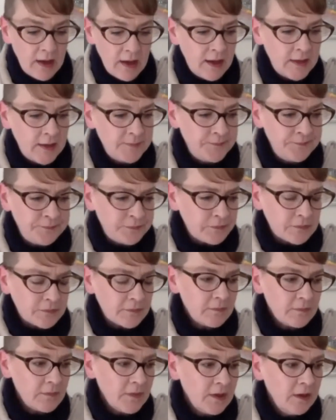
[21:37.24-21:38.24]

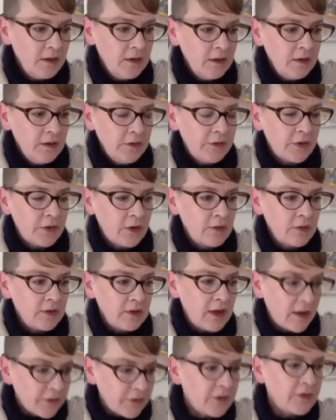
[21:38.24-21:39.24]
So
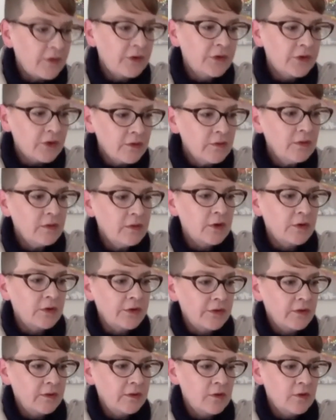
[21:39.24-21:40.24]
there are certain
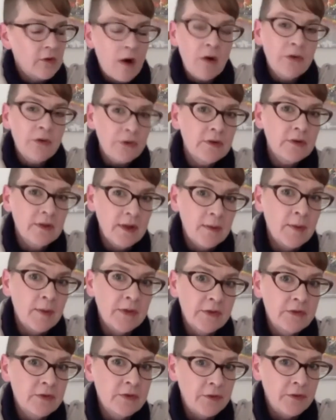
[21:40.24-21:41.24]

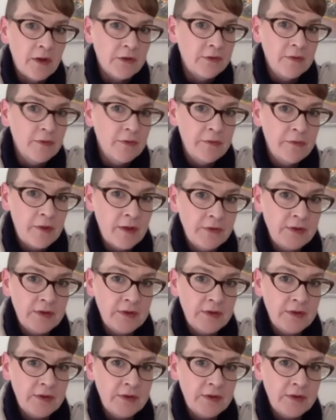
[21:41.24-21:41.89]
limits to philosophy.